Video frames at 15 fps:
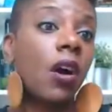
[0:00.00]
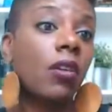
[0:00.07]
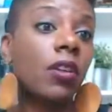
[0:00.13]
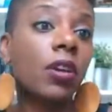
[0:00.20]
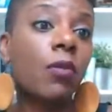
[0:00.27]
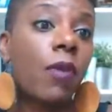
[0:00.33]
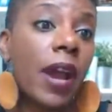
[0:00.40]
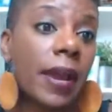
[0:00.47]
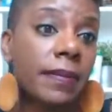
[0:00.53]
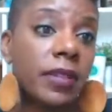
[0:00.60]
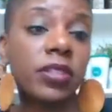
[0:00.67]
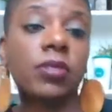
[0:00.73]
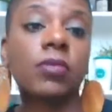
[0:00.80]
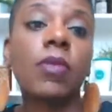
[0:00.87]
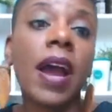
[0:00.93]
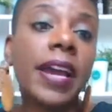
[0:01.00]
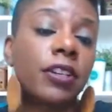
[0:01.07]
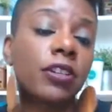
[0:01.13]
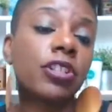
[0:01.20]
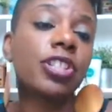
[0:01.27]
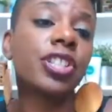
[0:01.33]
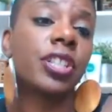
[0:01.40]
That's the only way,
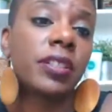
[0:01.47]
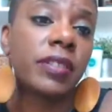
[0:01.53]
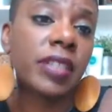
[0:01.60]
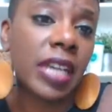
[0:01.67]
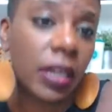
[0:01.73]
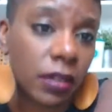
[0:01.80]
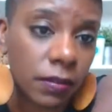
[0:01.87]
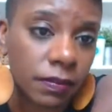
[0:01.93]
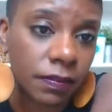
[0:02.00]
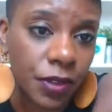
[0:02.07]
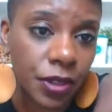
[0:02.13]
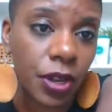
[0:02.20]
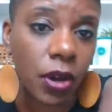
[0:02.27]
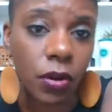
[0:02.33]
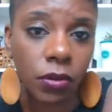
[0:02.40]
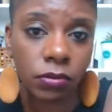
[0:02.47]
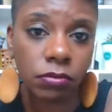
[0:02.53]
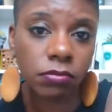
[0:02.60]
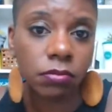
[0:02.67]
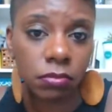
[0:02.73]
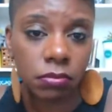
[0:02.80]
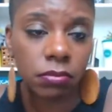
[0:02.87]
Mr. Wright, you should tell them.
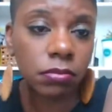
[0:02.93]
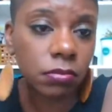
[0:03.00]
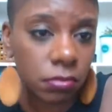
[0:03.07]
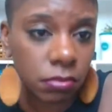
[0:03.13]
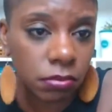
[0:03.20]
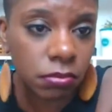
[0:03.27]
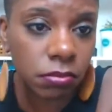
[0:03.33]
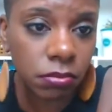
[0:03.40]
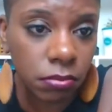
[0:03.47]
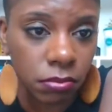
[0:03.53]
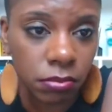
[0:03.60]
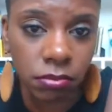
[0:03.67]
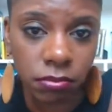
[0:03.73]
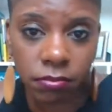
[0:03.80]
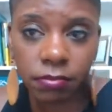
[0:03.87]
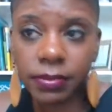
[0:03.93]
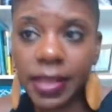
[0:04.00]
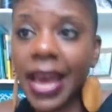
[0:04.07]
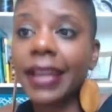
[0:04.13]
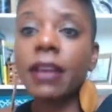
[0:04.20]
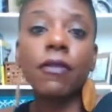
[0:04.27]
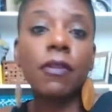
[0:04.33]
You know,
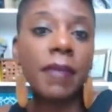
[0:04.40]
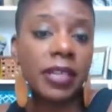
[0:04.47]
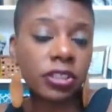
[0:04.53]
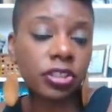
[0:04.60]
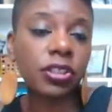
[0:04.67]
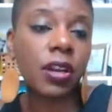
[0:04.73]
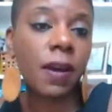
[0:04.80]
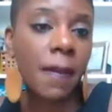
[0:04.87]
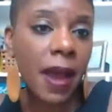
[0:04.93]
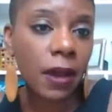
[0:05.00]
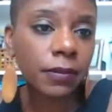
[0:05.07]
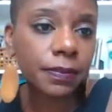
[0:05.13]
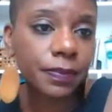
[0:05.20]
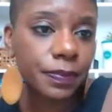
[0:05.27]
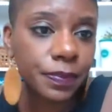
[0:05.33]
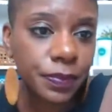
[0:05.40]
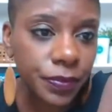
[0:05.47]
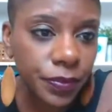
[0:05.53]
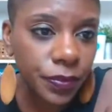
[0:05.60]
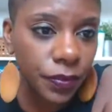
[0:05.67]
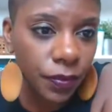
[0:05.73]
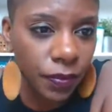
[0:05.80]
that information should come
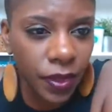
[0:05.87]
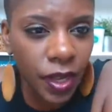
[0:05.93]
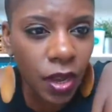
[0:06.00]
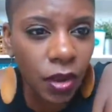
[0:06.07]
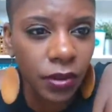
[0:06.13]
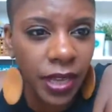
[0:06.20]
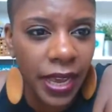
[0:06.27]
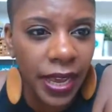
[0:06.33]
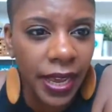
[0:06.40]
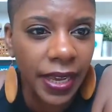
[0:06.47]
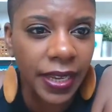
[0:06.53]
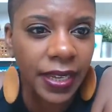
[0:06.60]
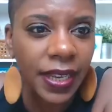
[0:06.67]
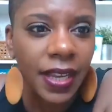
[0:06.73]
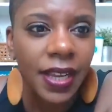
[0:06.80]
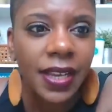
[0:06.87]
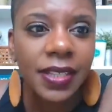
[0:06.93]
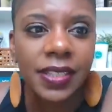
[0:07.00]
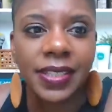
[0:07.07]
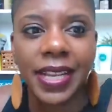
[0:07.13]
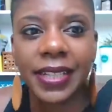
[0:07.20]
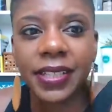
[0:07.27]
out,
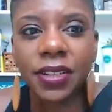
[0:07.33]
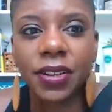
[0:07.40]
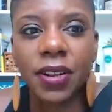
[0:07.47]
okay?